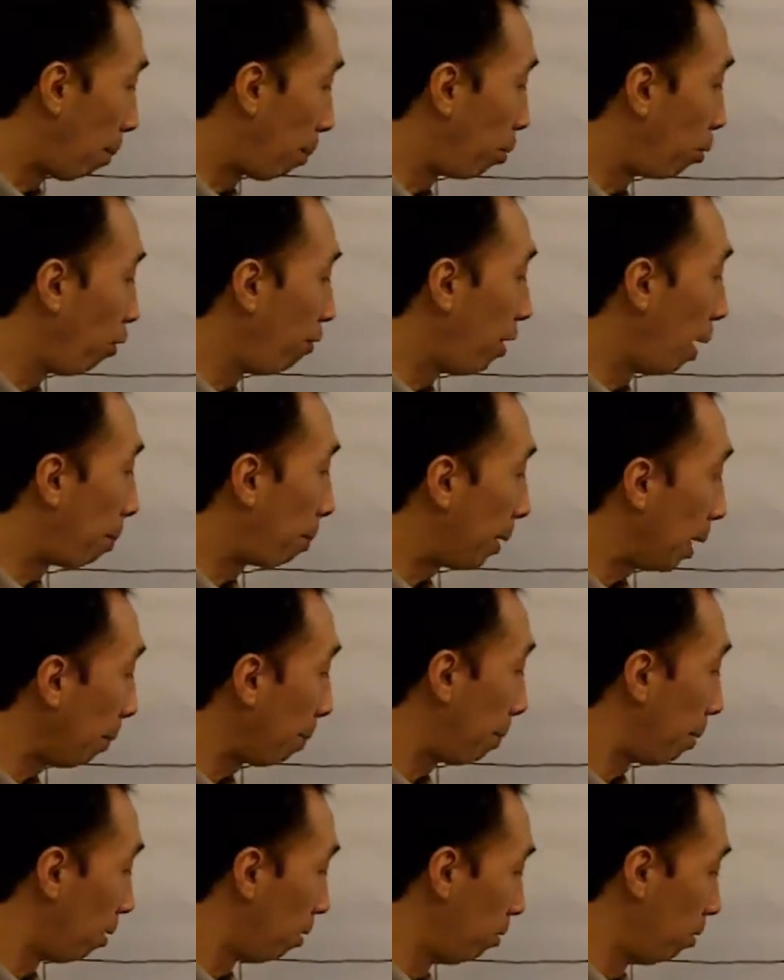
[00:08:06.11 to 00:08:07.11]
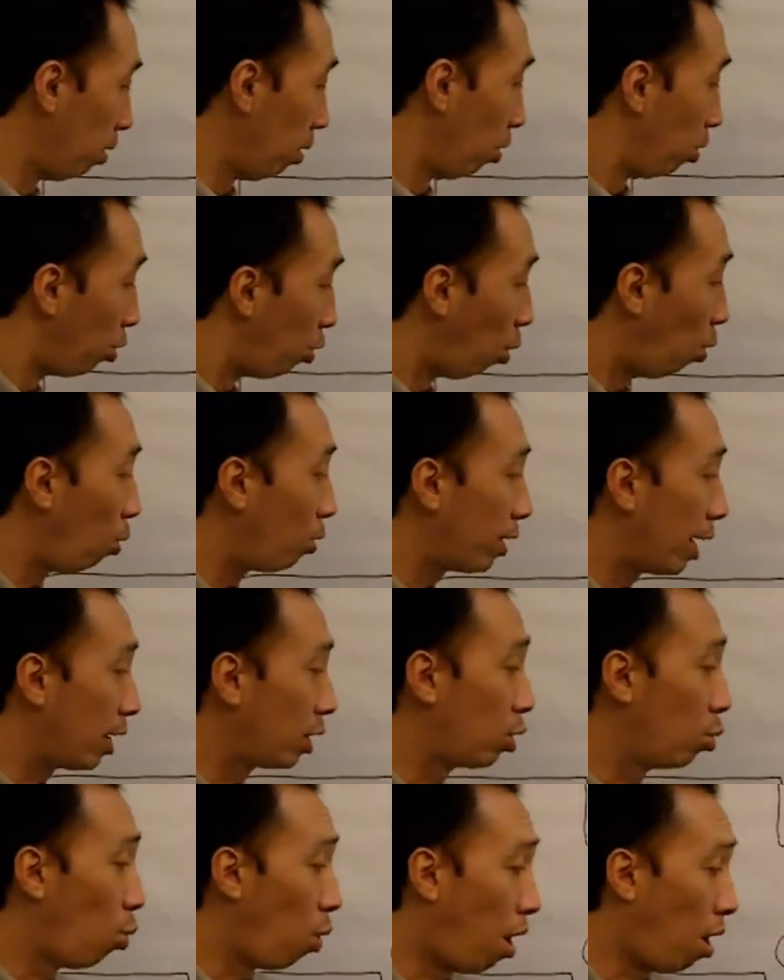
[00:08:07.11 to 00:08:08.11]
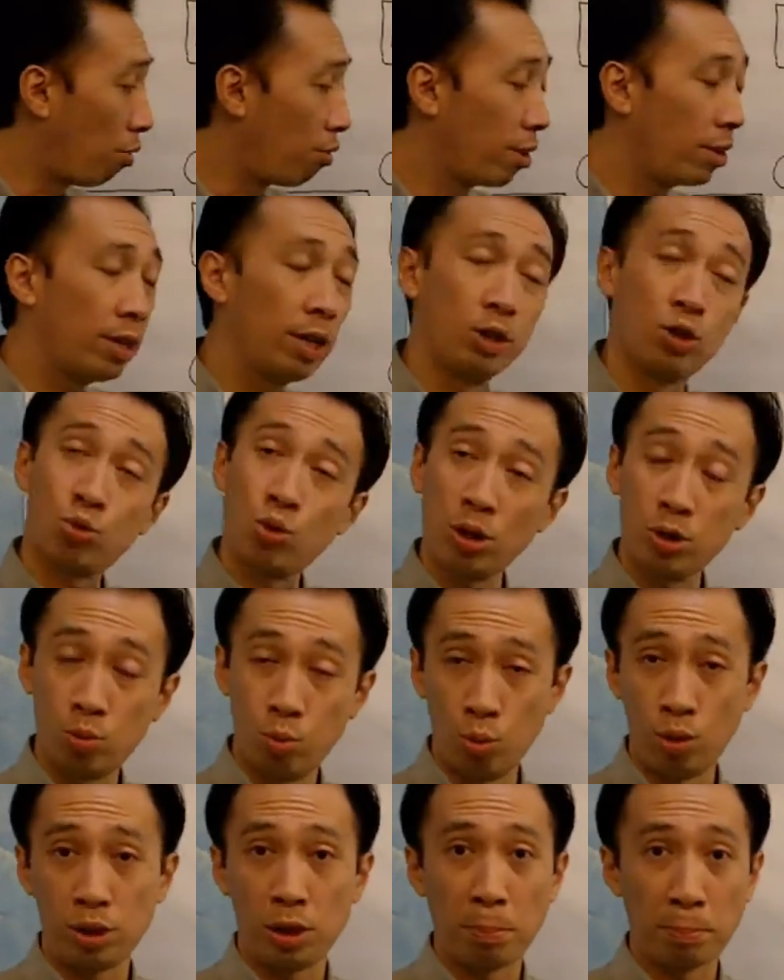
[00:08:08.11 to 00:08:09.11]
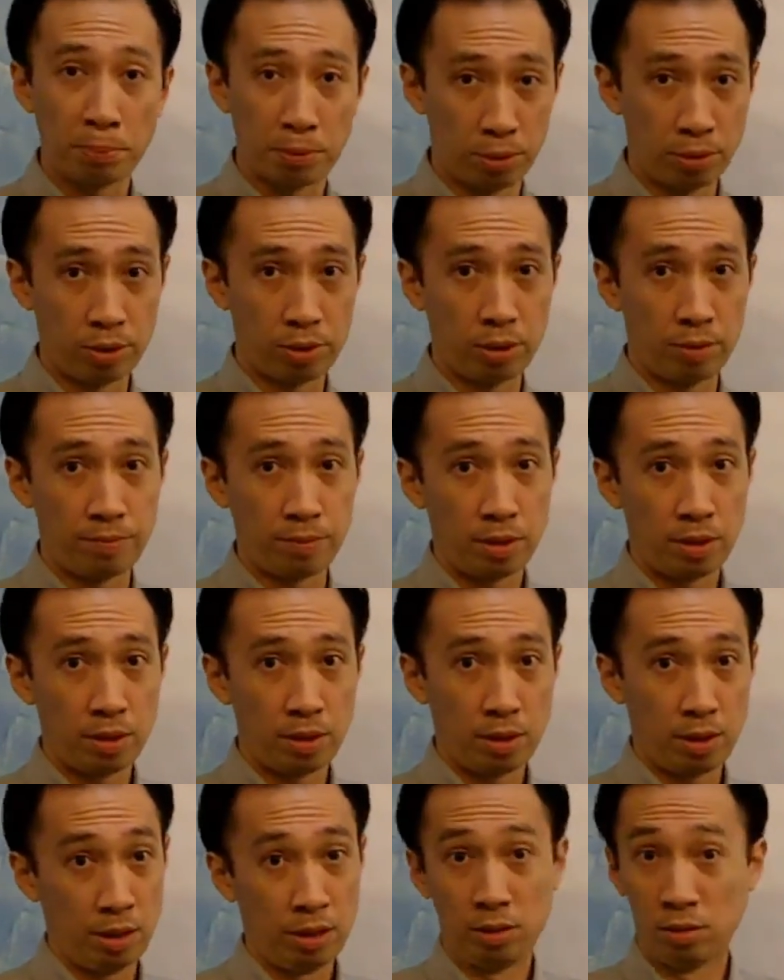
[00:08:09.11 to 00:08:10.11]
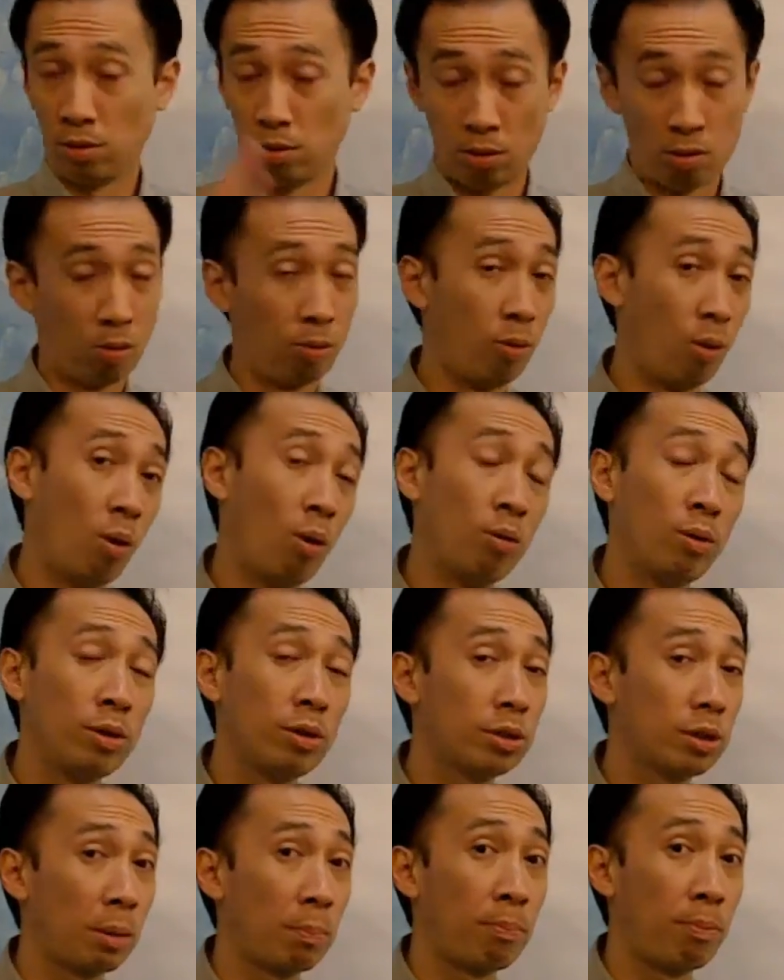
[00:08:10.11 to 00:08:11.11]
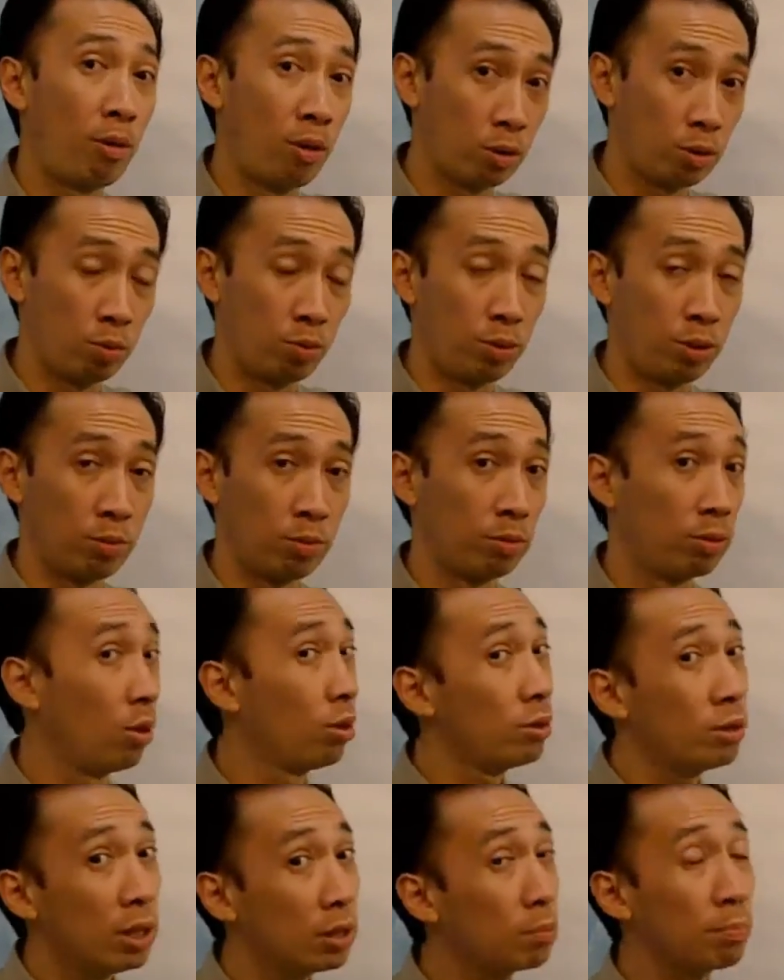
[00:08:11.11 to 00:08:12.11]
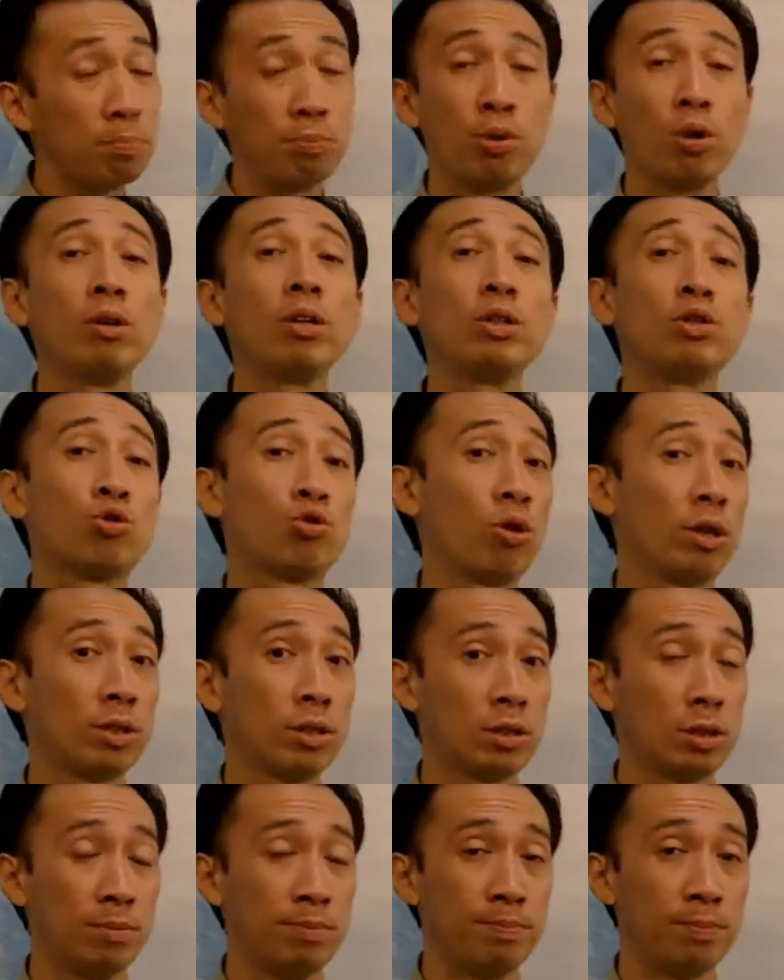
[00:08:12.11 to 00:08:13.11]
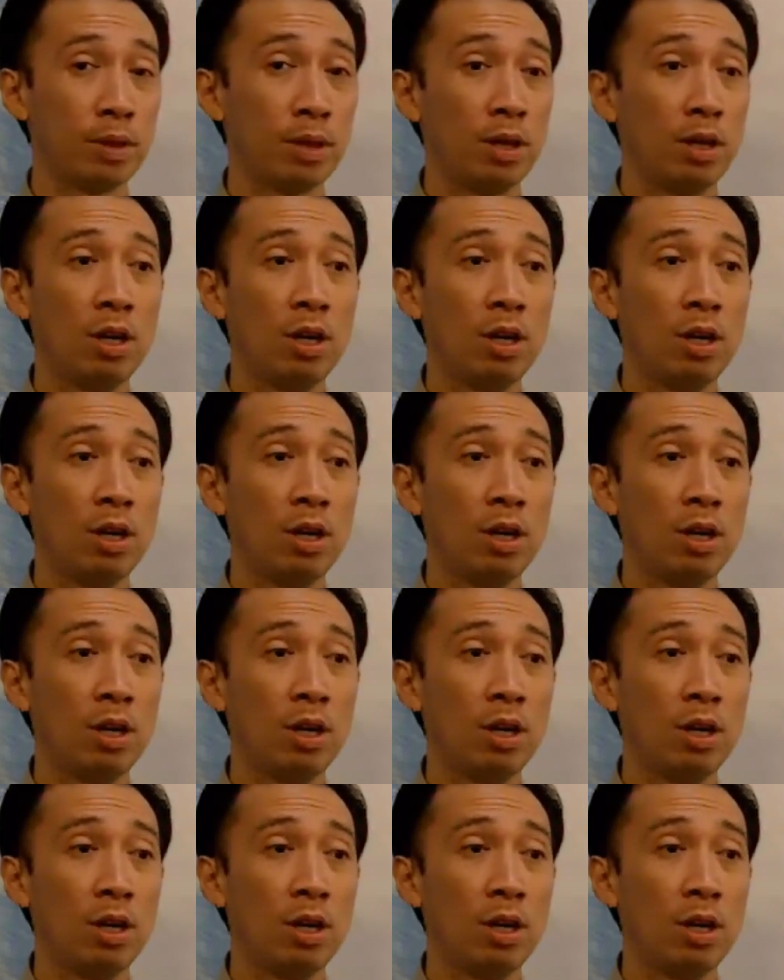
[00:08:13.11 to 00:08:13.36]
prove that people know that you are really a trustworthy person in a holistic point of view, not just purely trusted.